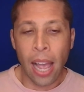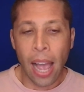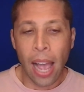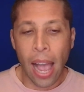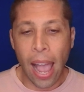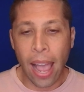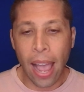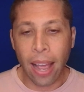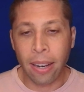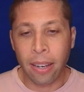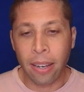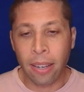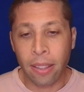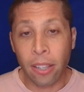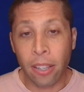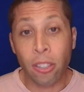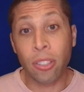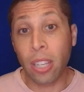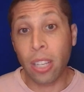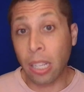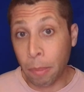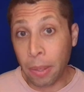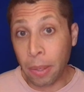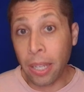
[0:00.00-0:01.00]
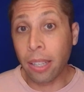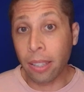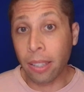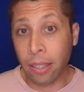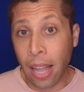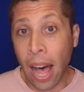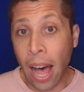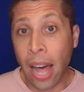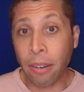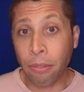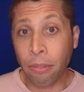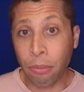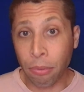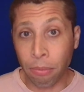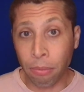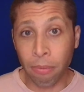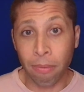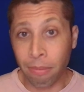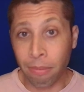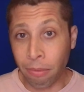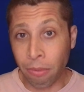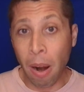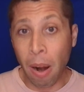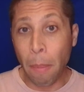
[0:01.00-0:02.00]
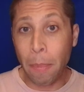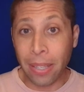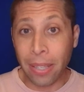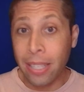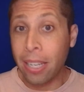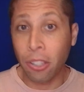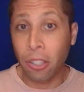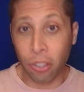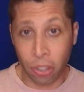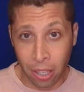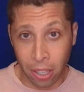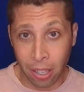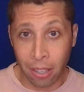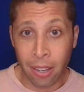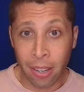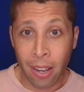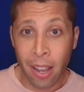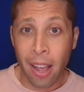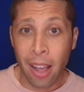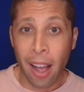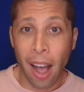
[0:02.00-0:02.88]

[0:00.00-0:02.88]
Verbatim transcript: And there's going to be a lot of repetition